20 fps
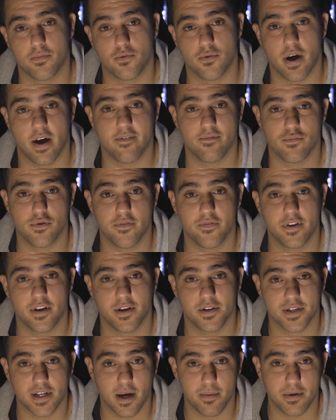we'll have more
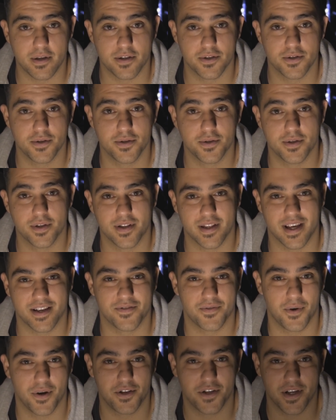videos coming soon. Thanks
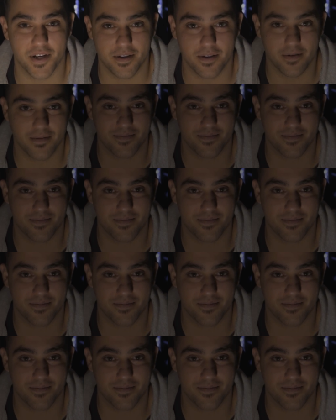for watching.